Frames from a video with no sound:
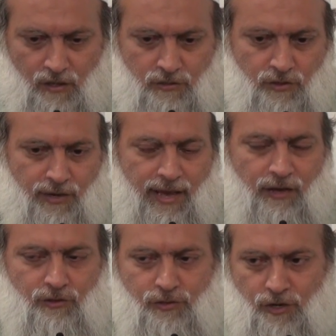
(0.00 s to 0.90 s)
So
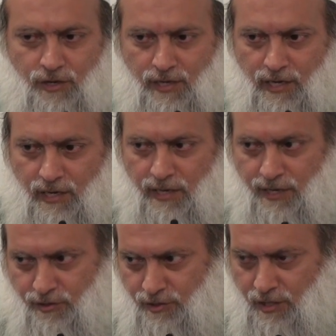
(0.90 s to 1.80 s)
now you start getting
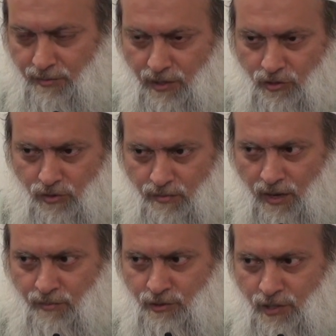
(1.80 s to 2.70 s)
letters coming to
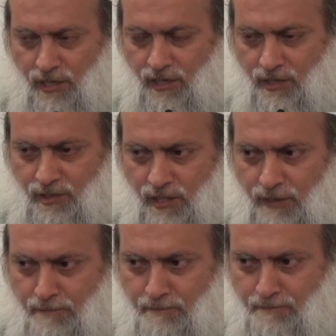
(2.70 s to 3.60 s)
Imam Hussein
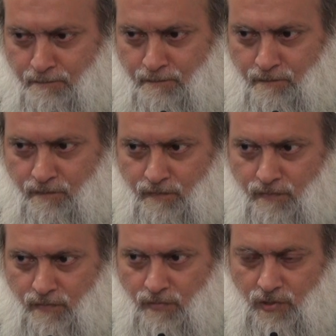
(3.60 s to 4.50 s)
al-Islam.
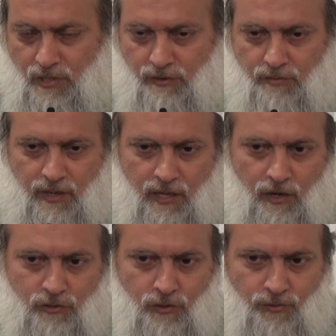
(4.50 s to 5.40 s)
Because everybody
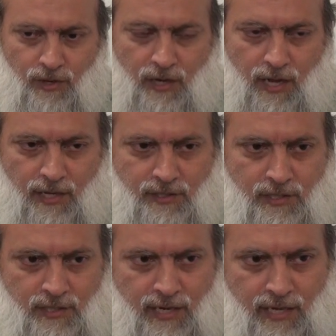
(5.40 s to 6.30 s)
also
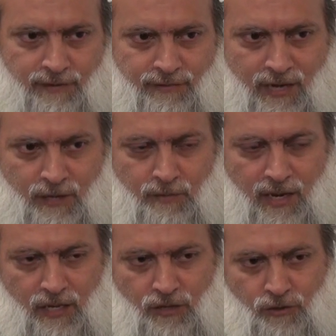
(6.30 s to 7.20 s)
realizes that if
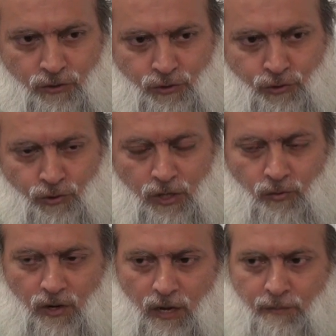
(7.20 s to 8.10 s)
anybody who truly
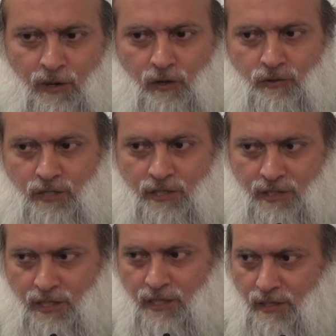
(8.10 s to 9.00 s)
will oppose
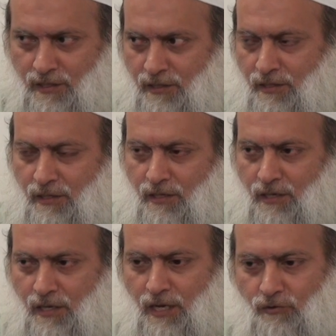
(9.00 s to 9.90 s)
Yazid,
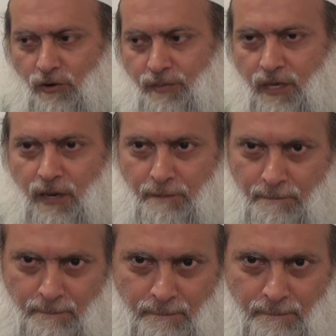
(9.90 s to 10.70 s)
it will be him.